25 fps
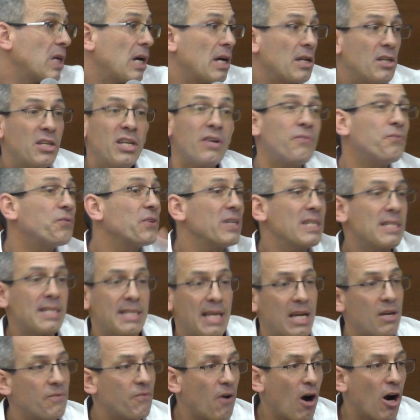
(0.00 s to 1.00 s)
a different
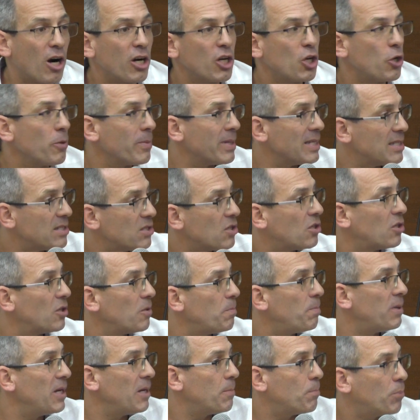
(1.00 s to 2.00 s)
set of arguments
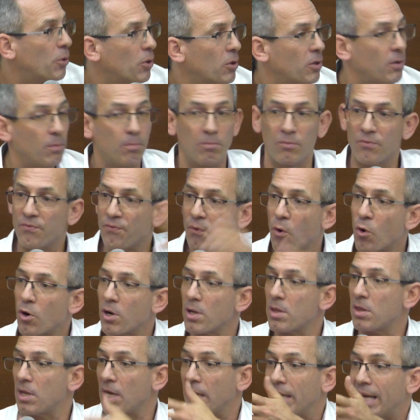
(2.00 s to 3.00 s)
could be put
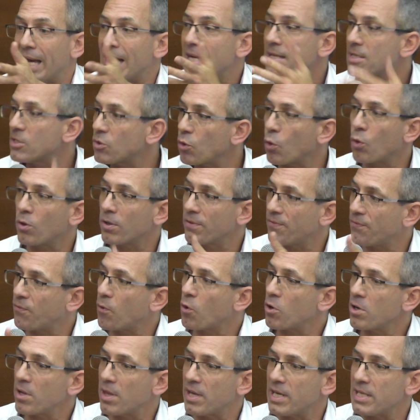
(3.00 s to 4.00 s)
forth against or
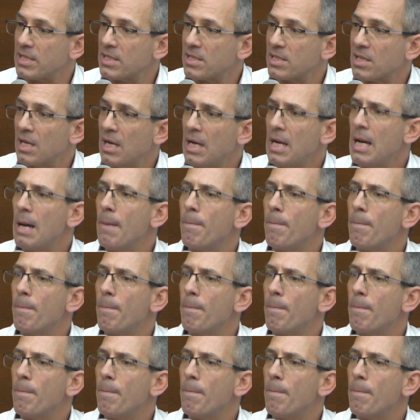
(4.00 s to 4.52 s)
for this,